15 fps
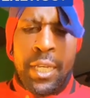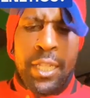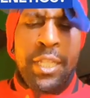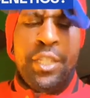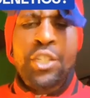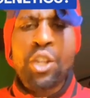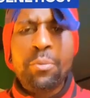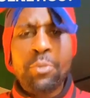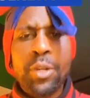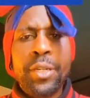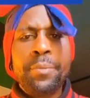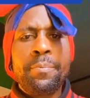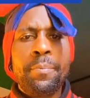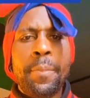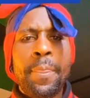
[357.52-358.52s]
In
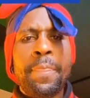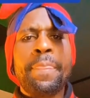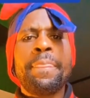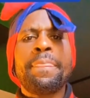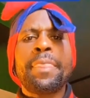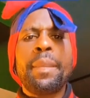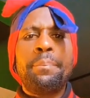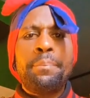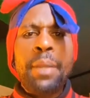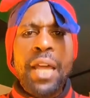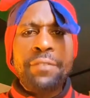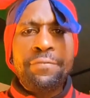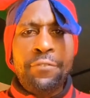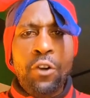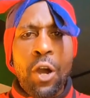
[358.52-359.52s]
summary, the
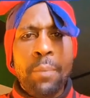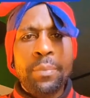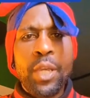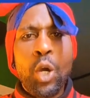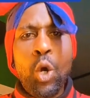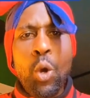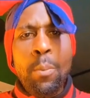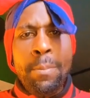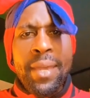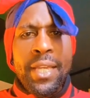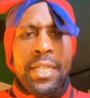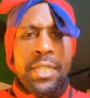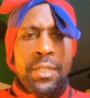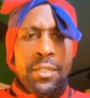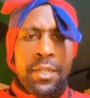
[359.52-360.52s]
platform, the
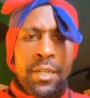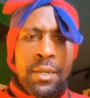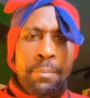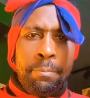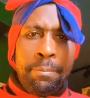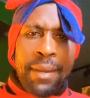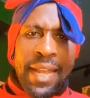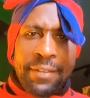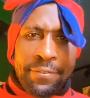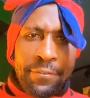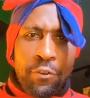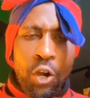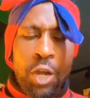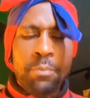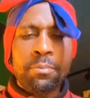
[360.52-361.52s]
omic
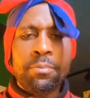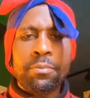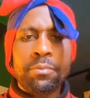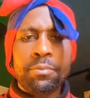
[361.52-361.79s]
platform,